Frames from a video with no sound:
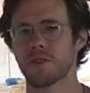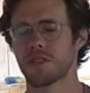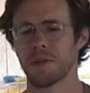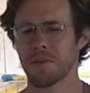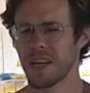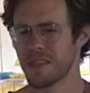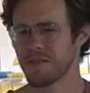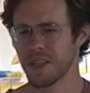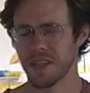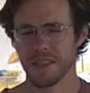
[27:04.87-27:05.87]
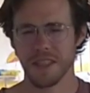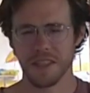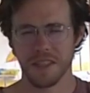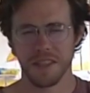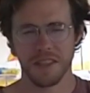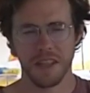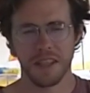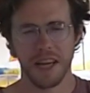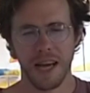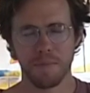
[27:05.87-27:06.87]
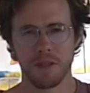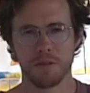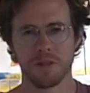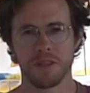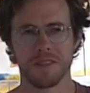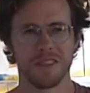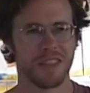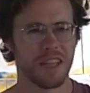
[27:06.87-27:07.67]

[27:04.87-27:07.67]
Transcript: there's some kind of like induction thing that happens where it just